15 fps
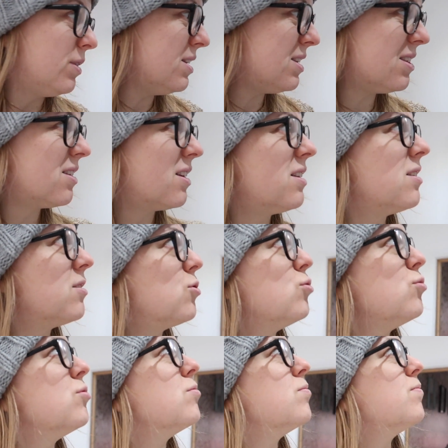This
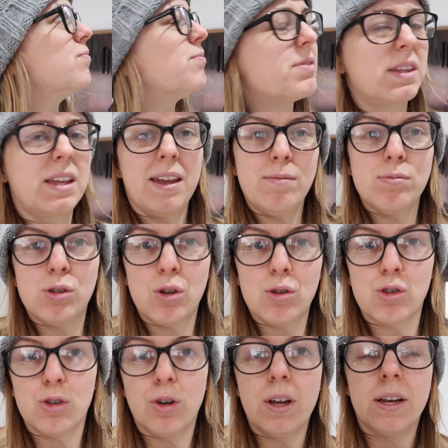don't keeps
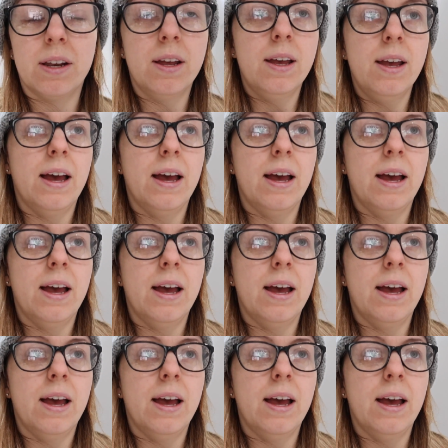not shutting.